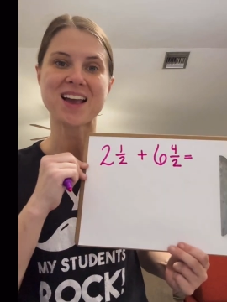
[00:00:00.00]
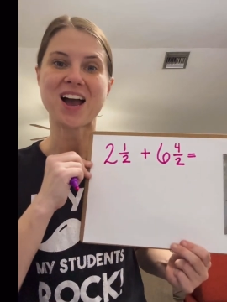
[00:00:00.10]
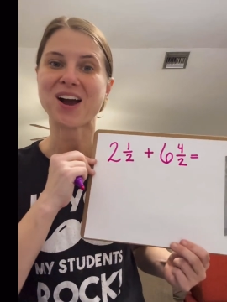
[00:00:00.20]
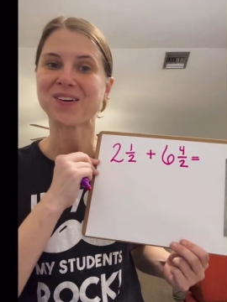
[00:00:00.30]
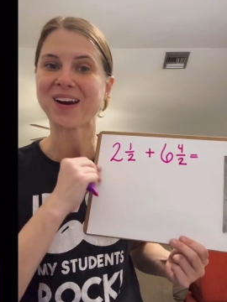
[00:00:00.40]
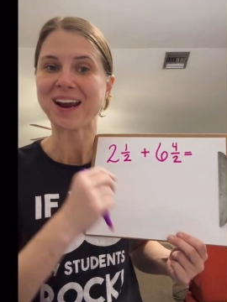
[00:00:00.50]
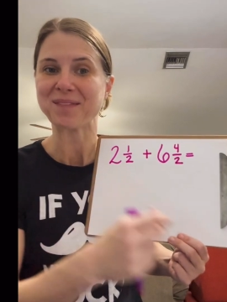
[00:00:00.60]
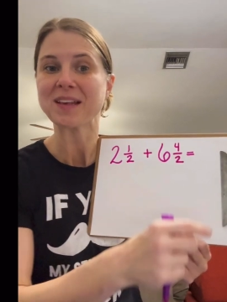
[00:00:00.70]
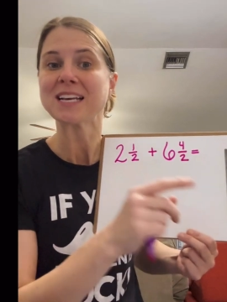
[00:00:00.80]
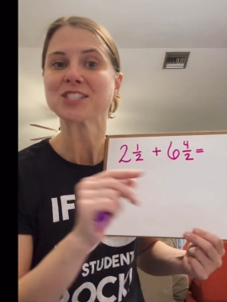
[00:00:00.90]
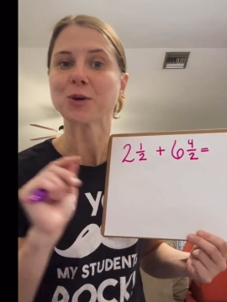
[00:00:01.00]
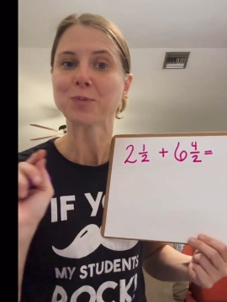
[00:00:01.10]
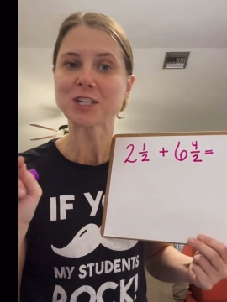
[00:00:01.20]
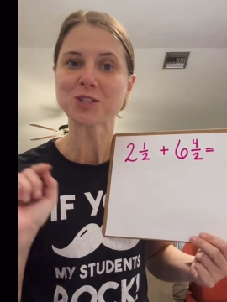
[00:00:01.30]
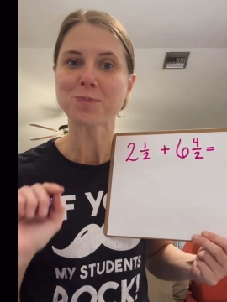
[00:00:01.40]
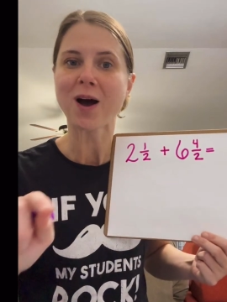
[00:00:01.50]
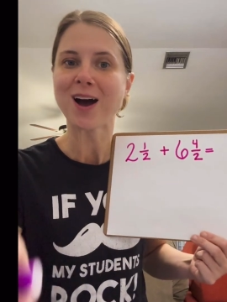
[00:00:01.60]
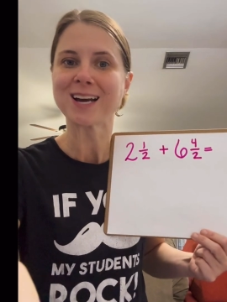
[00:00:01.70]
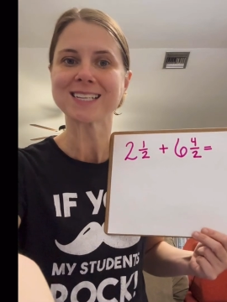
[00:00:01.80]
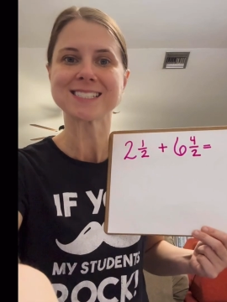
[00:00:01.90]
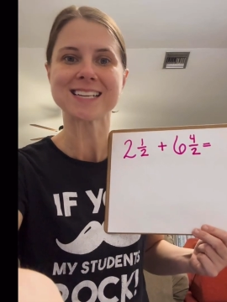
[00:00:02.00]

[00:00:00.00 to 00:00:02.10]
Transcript: All right, so push pause